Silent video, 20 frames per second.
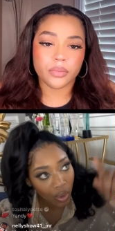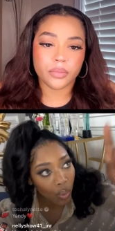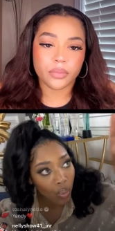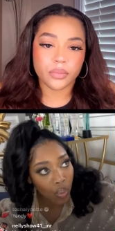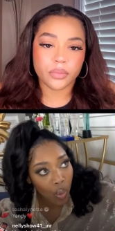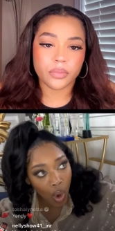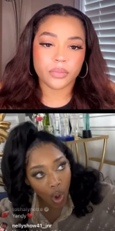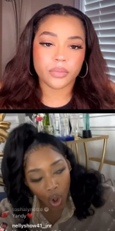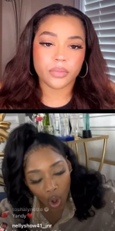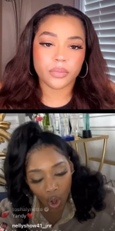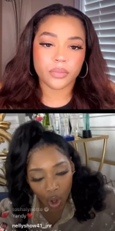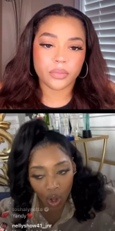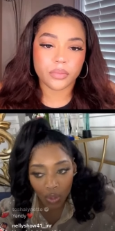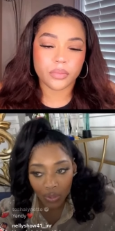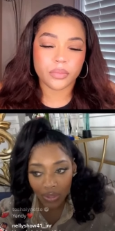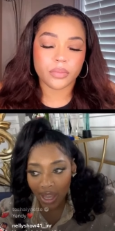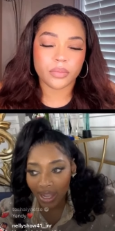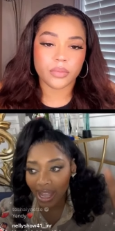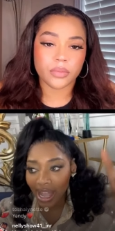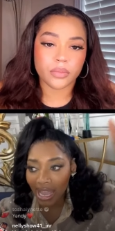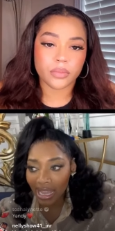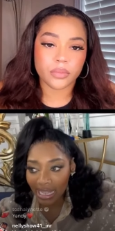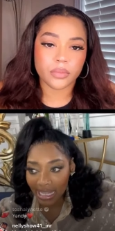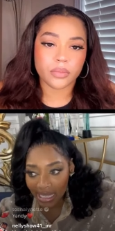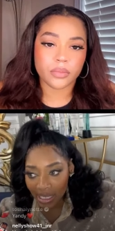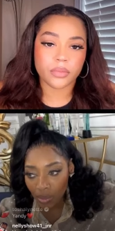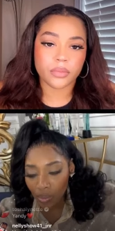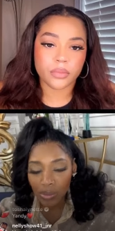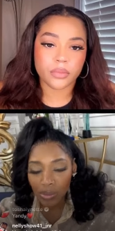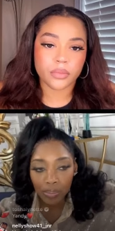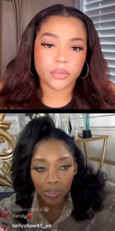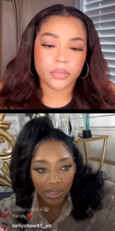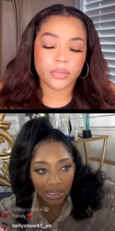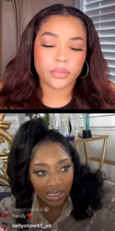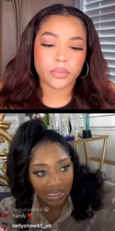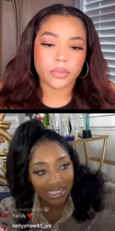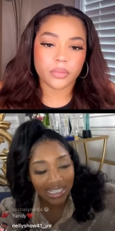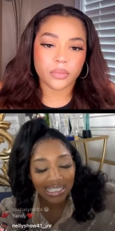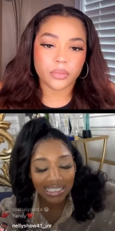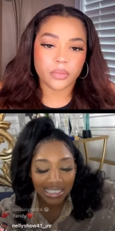Speaker 1: wall that got hit with
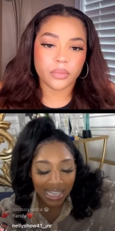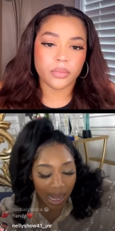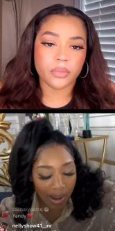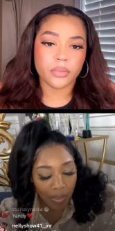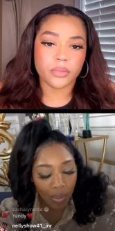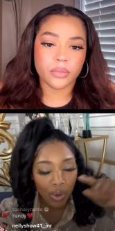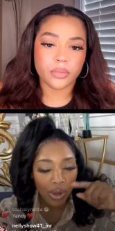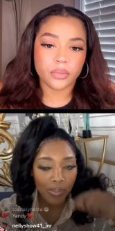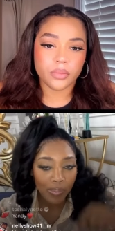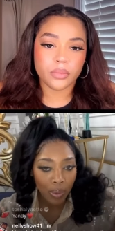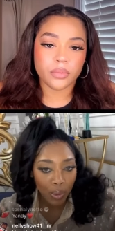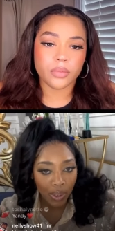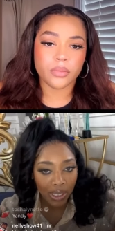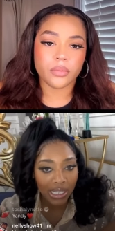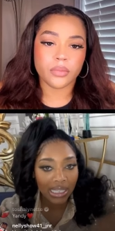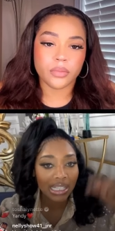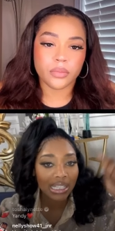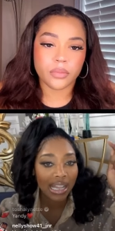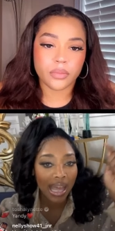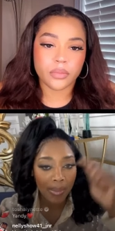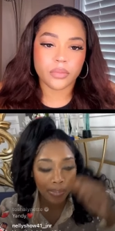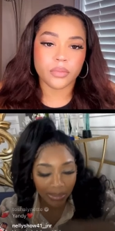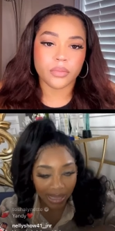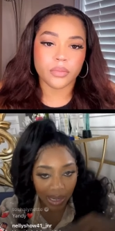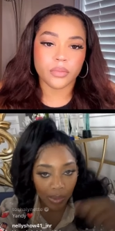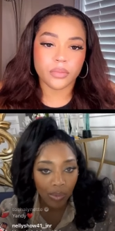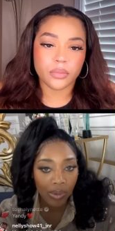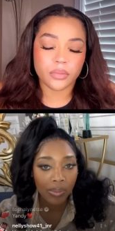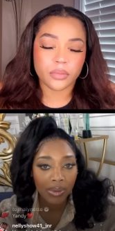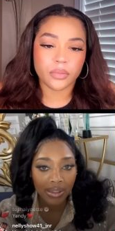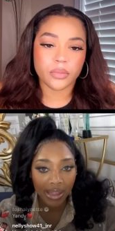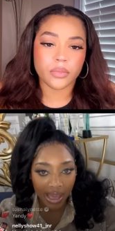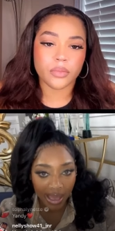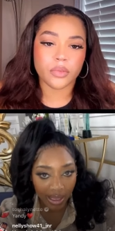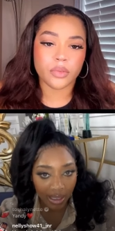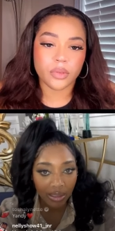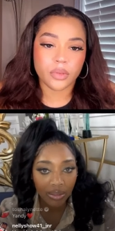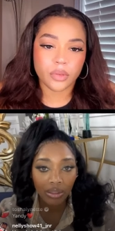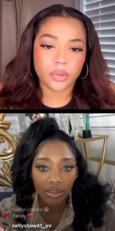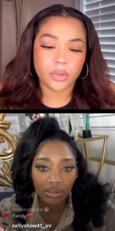bullets is not more important than that black woman that
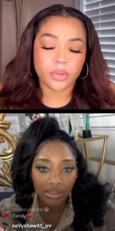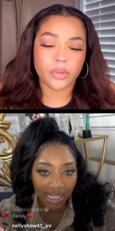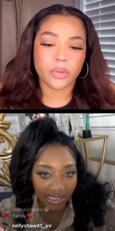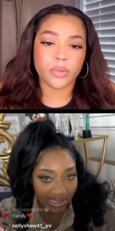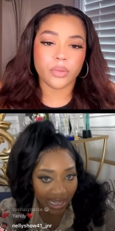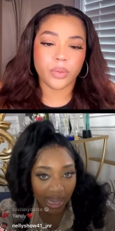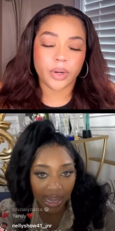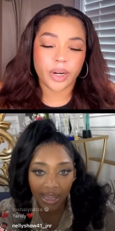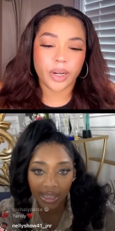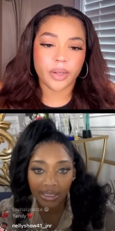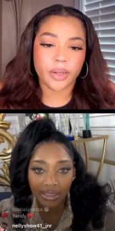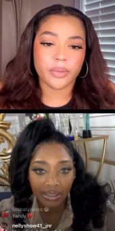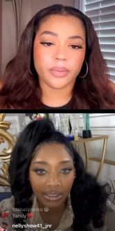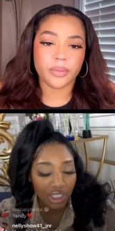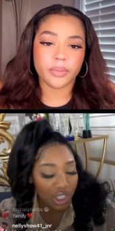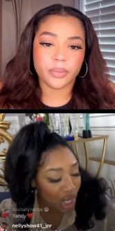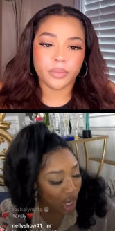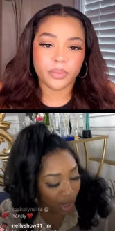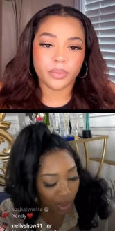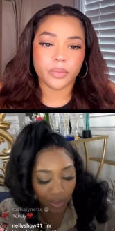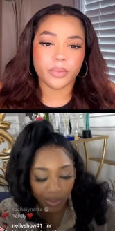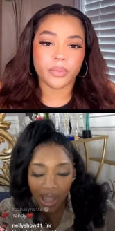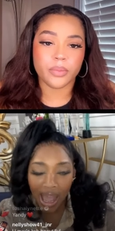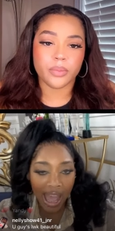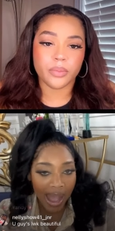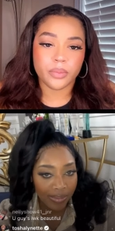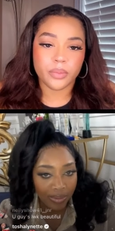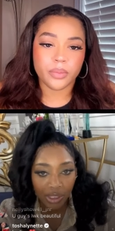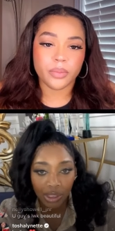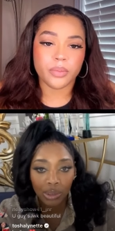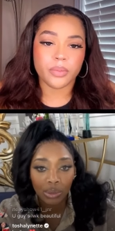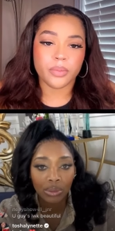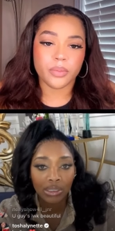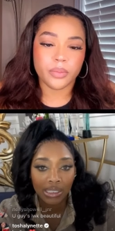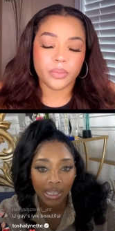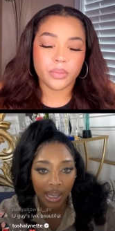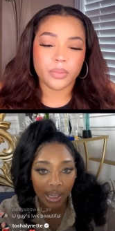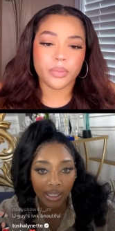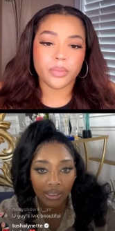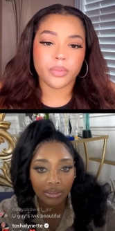that died no absolutely
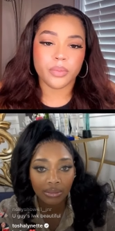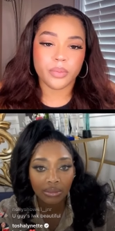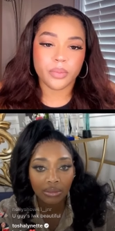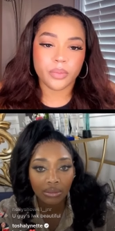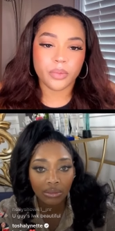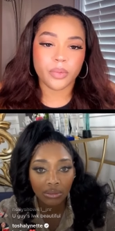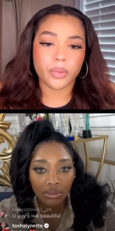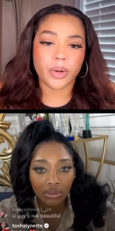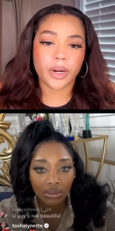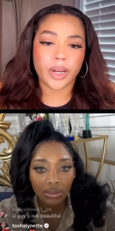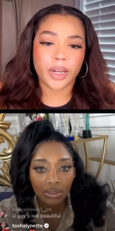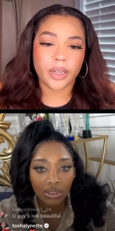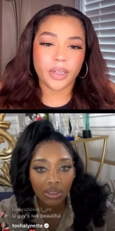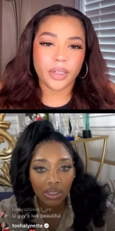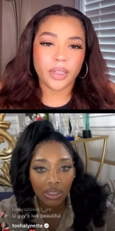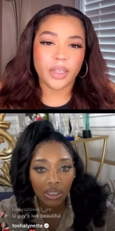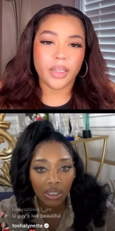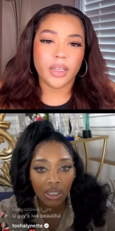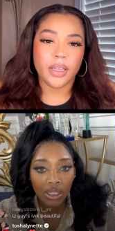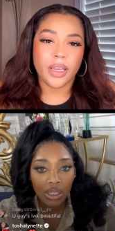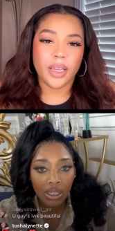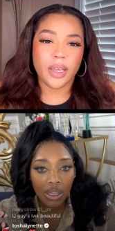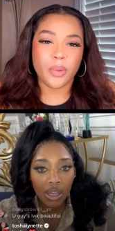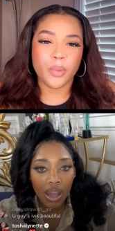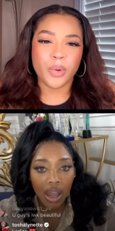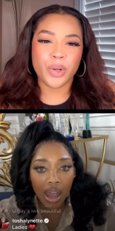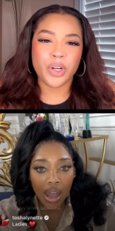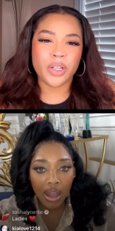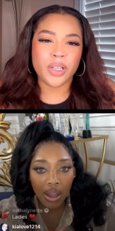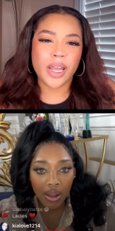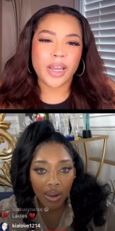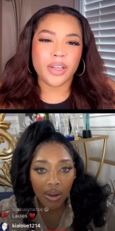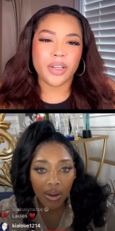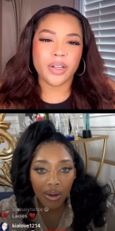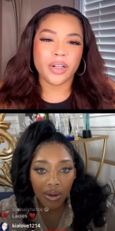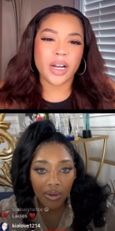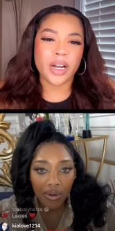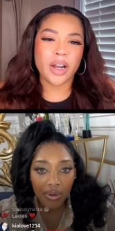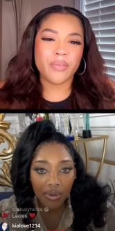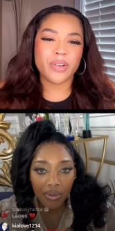not
Speaker 2: right and what are like your
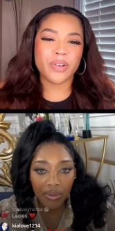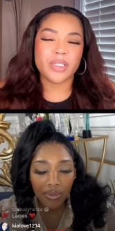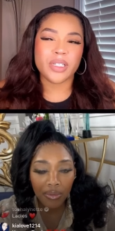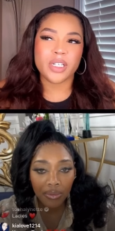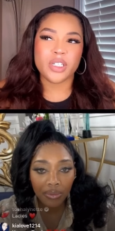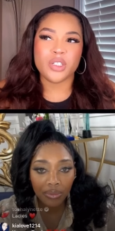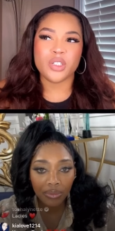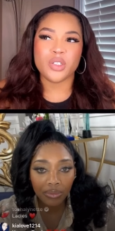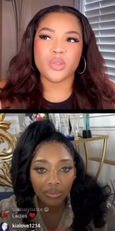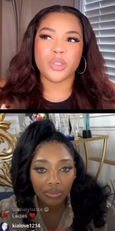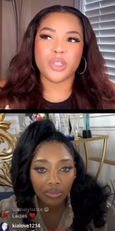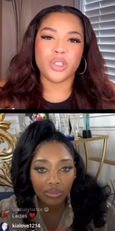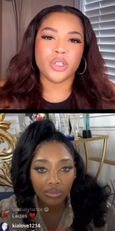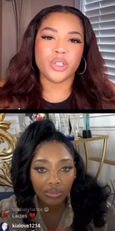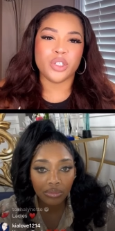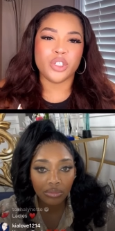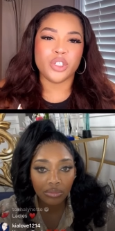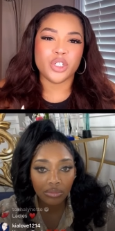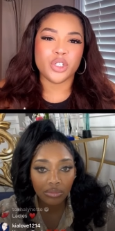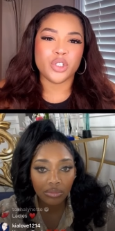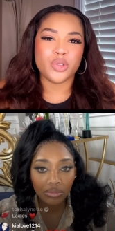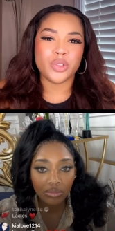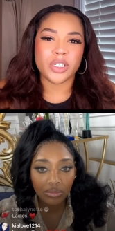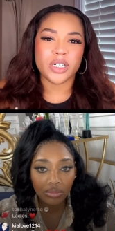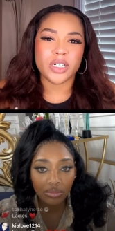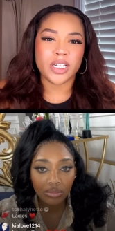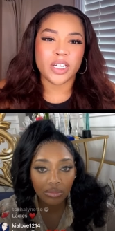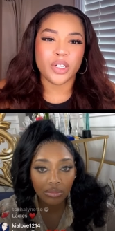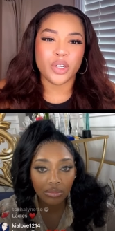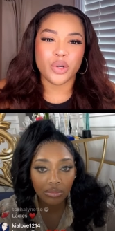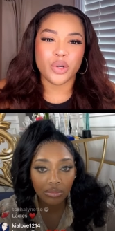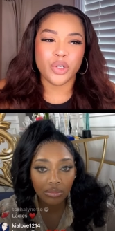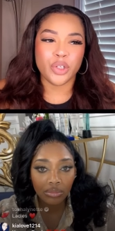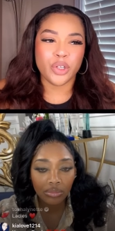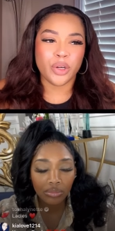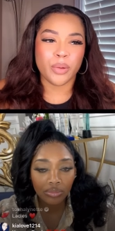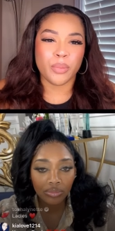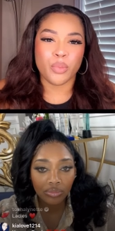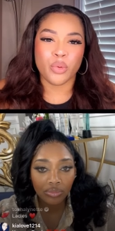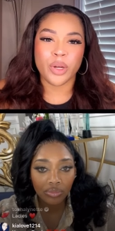conversations with your children because i know
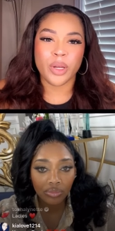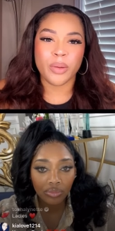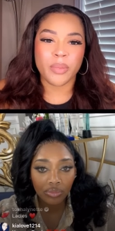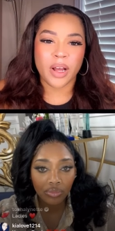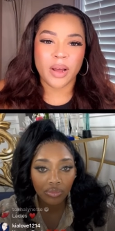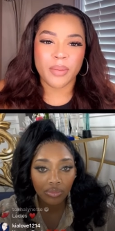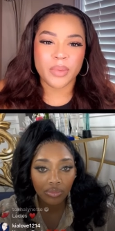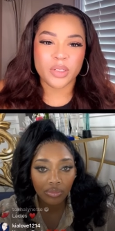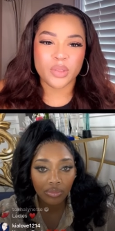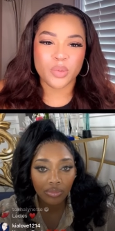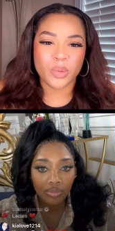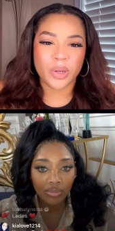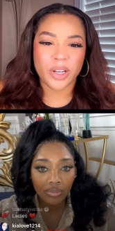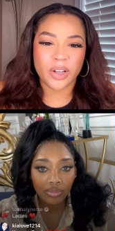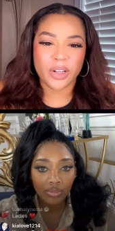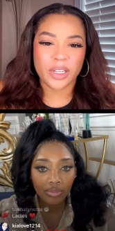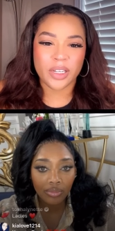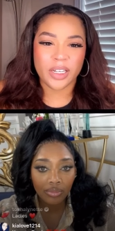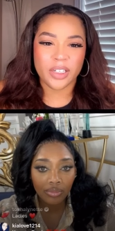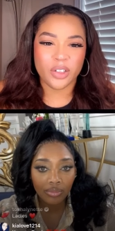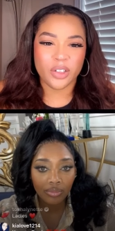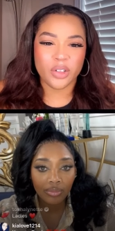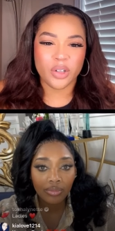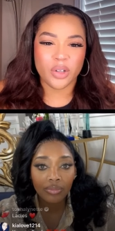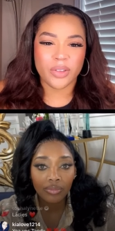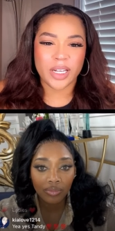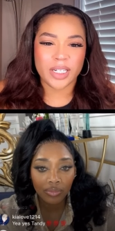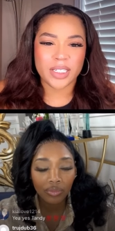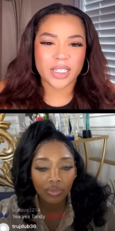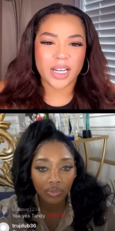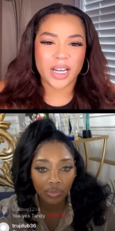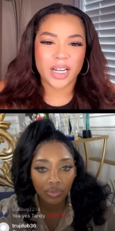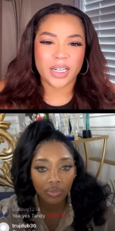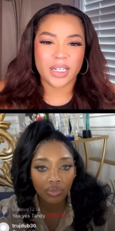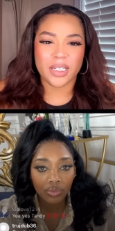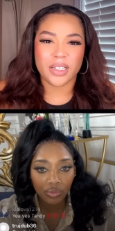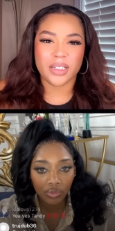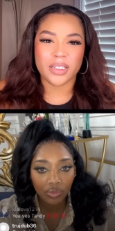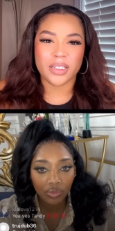you're a boy mom as well and you know that's kind of